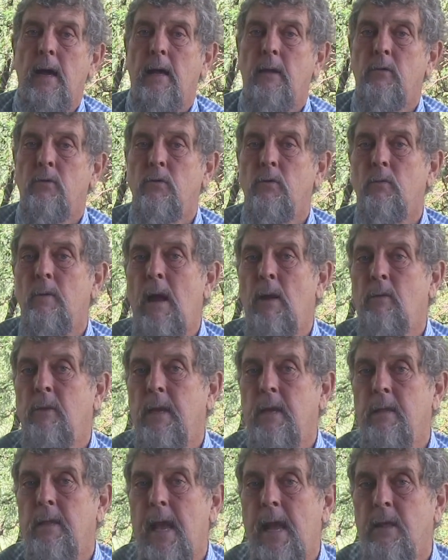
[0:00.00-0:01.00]

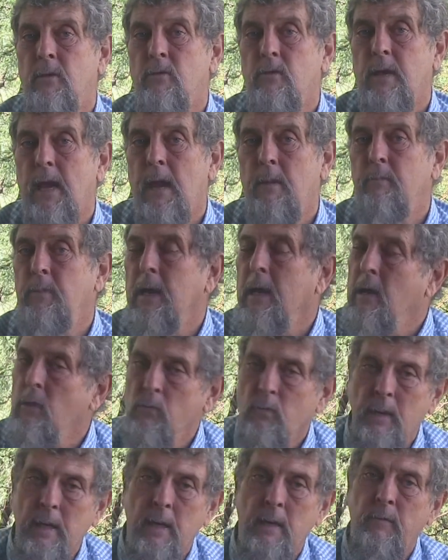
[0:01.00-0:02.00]
surrounding landscape
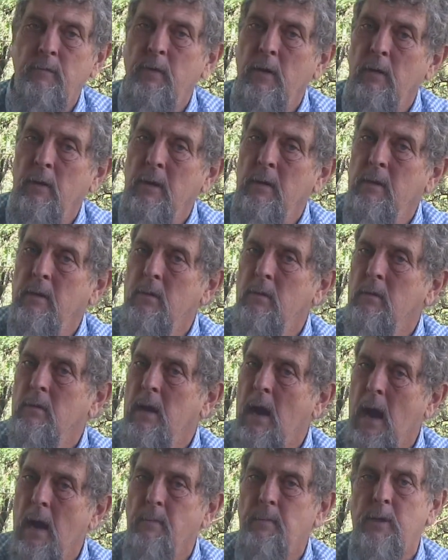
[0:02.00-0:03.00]
because we did very little
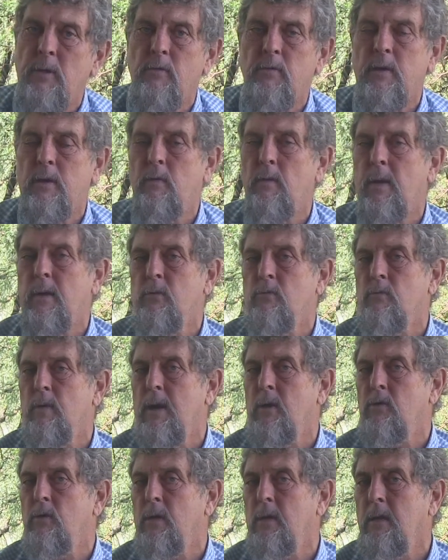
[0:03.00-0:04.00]
carbon
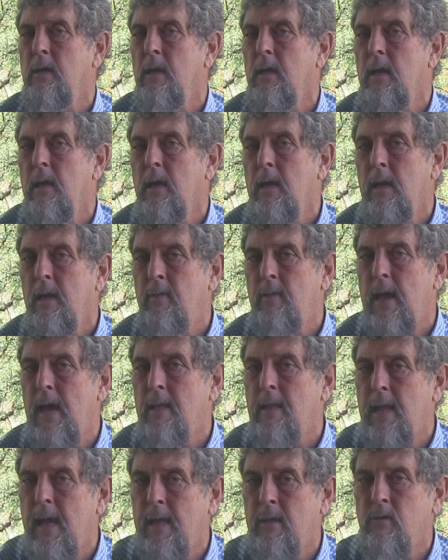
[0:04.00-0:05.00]
sequestration in
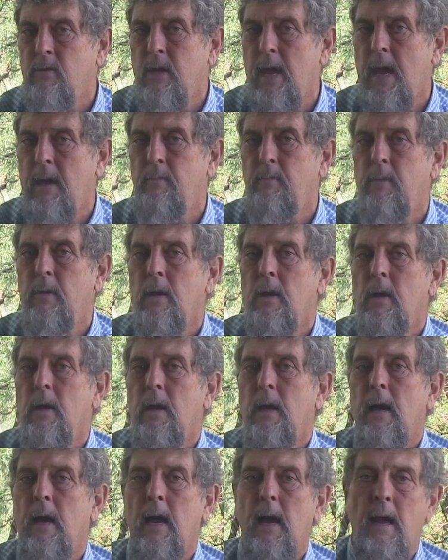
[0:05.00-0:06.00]
that landscape.
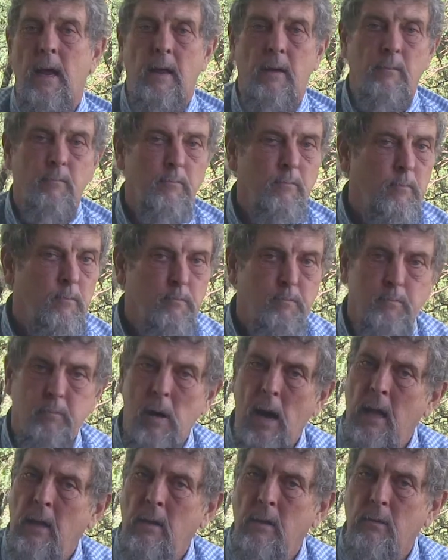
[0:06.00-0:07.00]

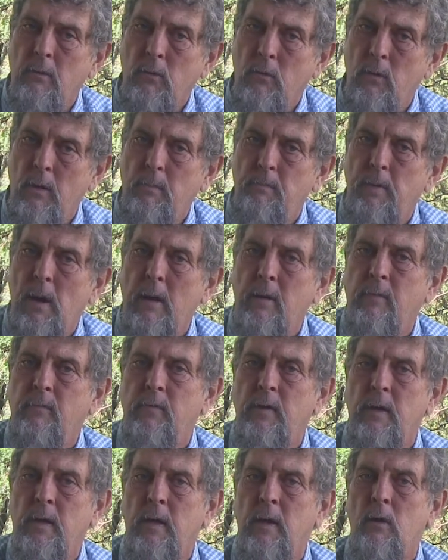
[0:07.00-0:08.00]
A good part
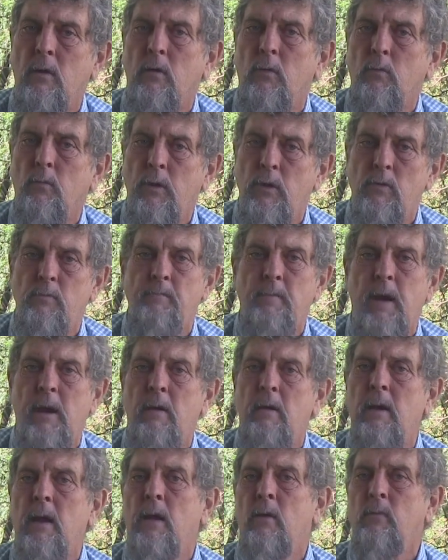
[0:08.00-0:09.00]
of the year it was
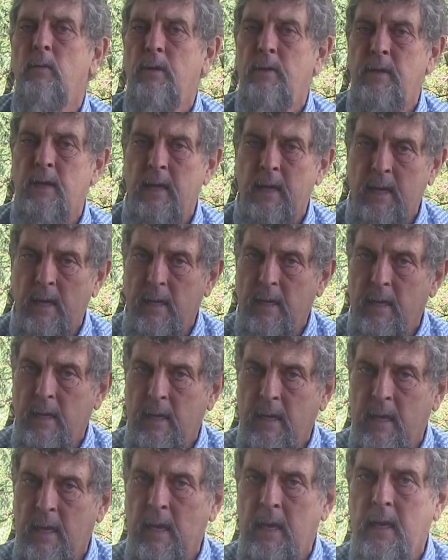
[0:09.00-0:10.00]
barren with the
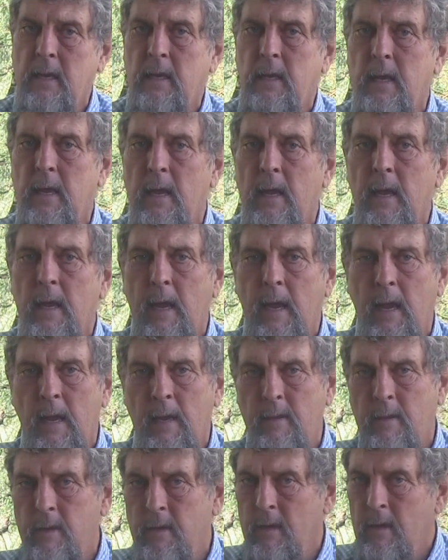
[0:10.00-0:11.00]
heat
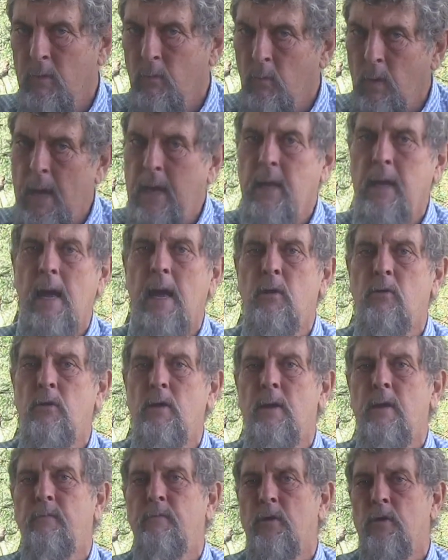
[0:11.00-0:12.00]
and the
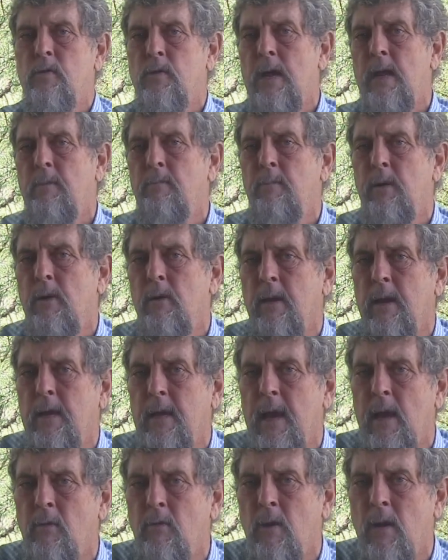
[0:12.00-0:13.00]
radiation of the sun bearing
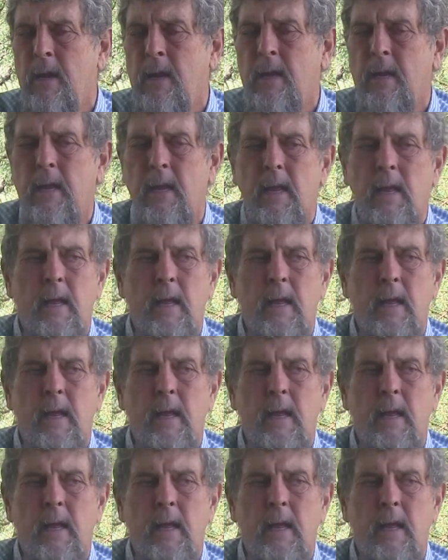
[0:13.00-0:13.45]
down on it.